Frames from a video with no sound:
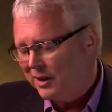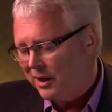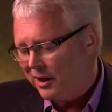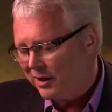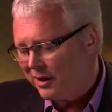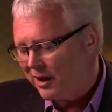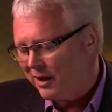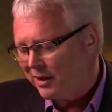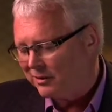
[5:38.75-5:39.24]

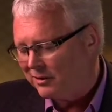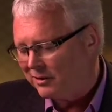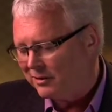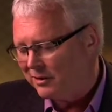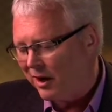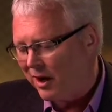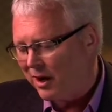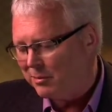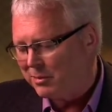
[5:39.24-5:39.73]
are going to
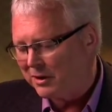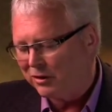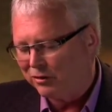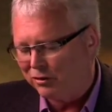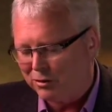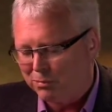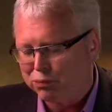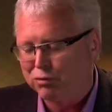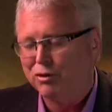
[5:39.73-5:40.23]
die,
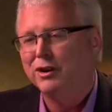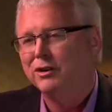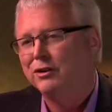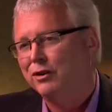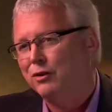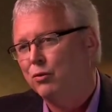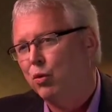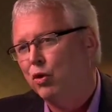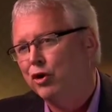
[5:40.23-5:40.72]
because the
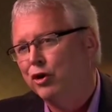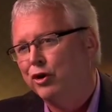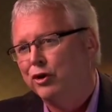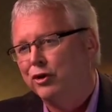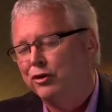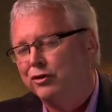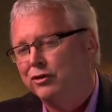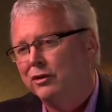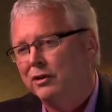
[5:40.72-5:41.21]
printed
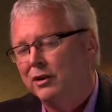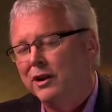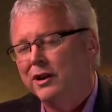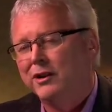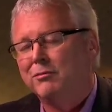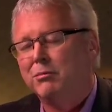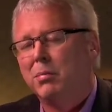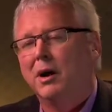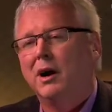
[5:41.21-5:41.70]
words you
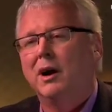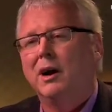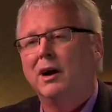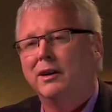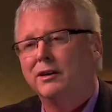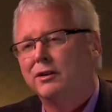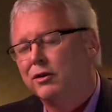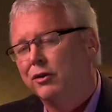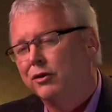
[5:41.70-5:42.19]
leave
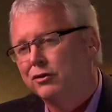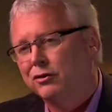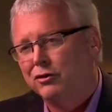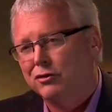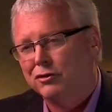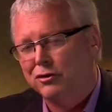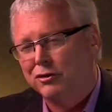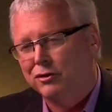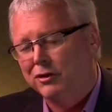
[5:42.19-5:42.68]
behind
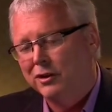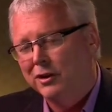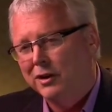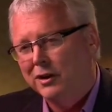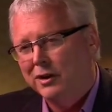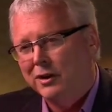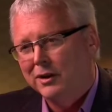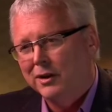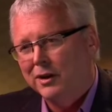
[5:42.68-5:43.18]
constitute
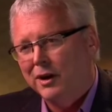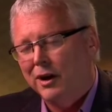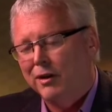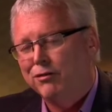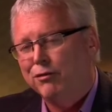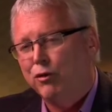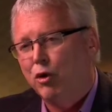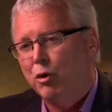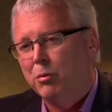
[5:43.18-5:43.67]
a
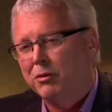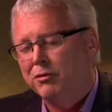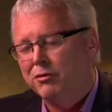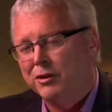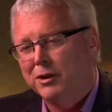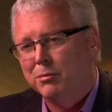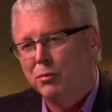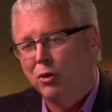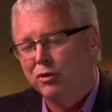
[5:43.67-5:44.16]
form of
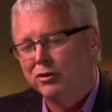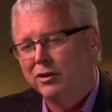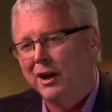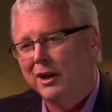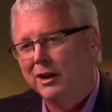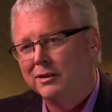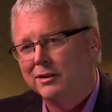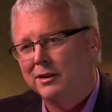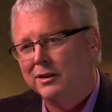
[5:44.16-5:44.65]

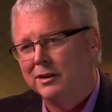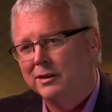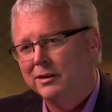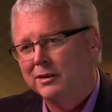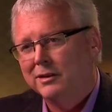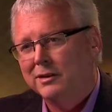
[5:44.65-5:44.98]
immortality.